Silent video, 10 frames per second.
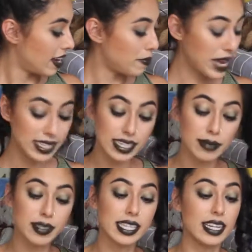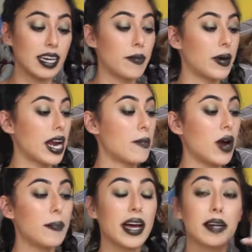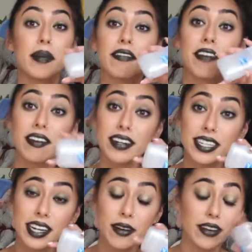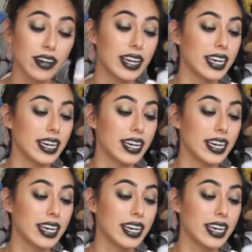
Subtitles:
May seem silly, but I brought back my favorite deodorant.